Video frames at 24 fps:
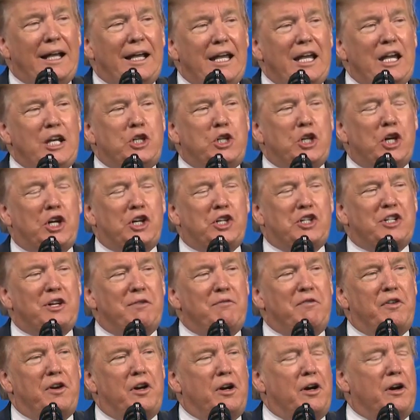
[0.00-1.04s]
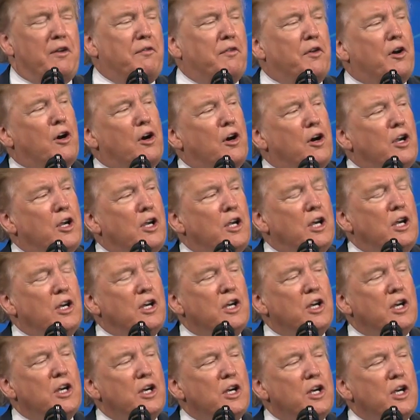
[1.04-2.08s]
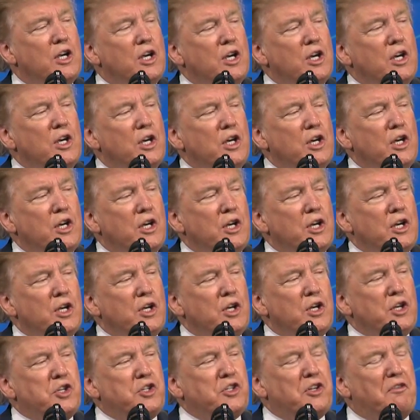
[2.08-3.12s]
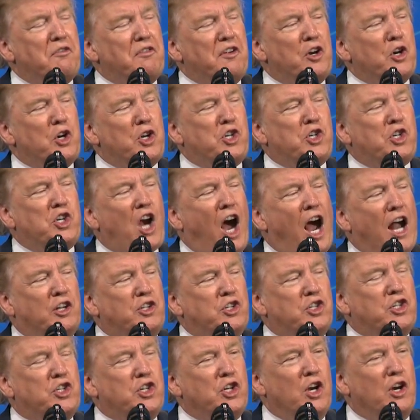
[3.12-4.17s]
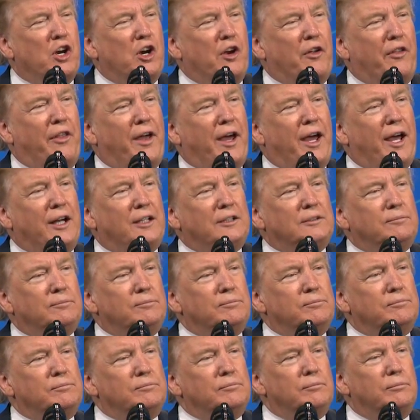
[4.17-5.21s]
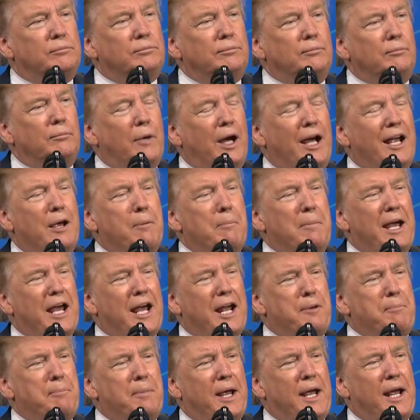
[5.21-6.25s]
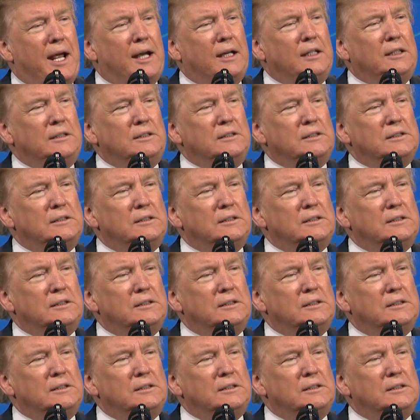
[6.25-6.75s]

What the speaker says: He took some very, very severe shots, you know that, by a madman.